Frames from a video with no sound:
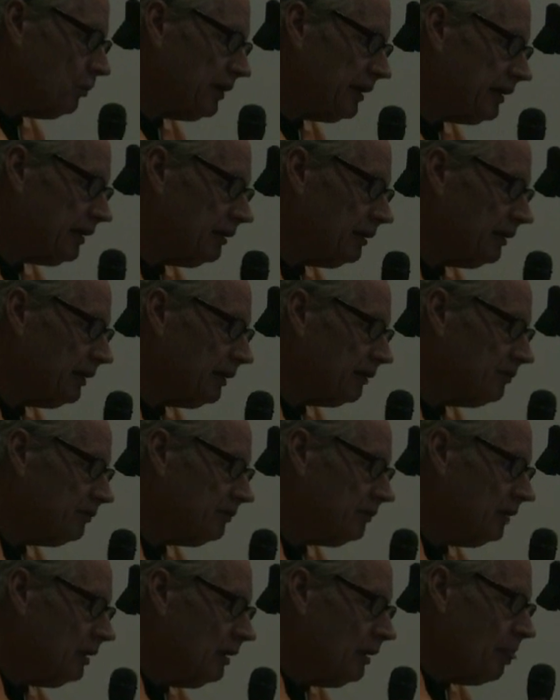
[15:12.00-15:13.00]
to
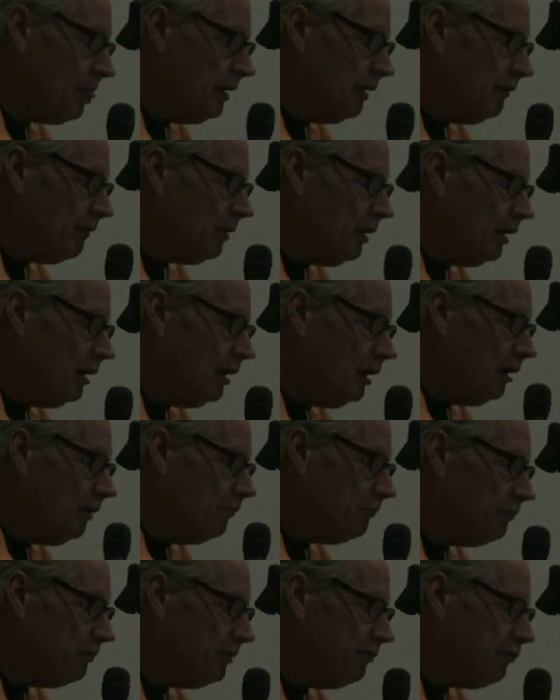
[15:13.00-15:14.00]

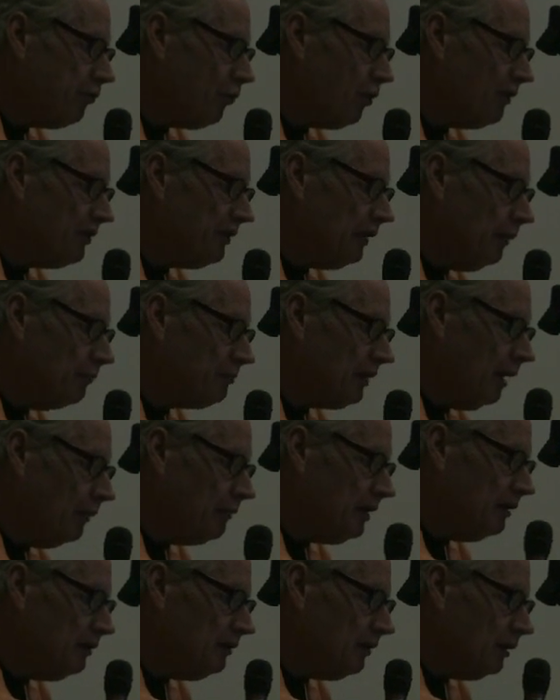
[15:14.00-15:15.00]
WikiLeaks before the
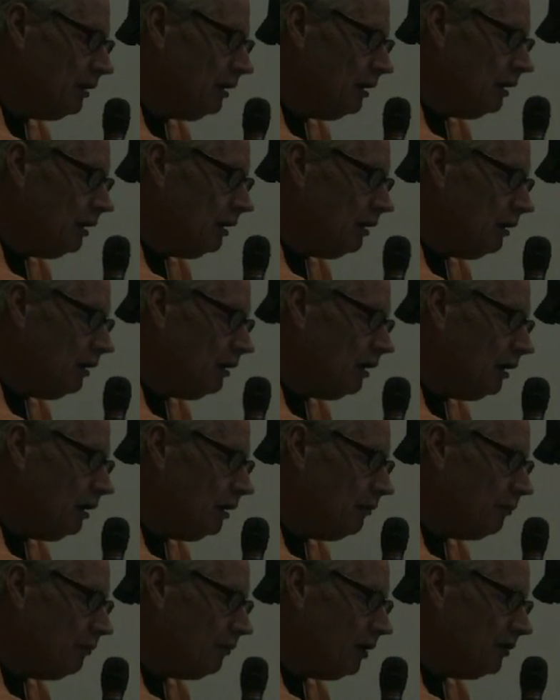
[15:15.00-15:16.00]
upcoming
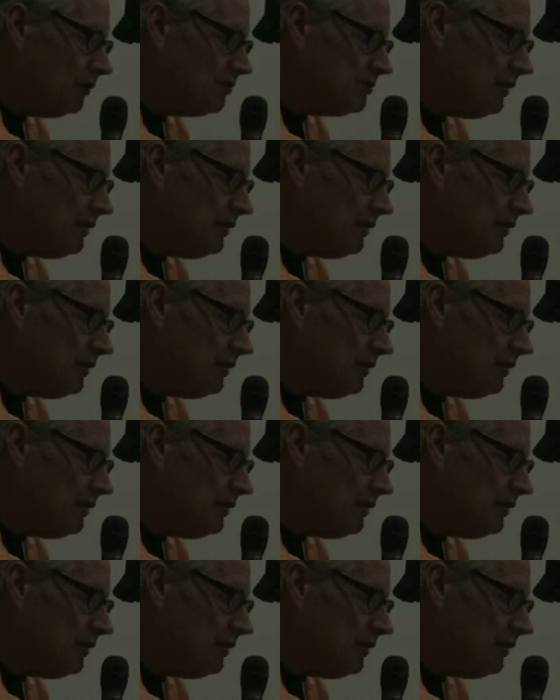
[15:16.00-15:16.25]
March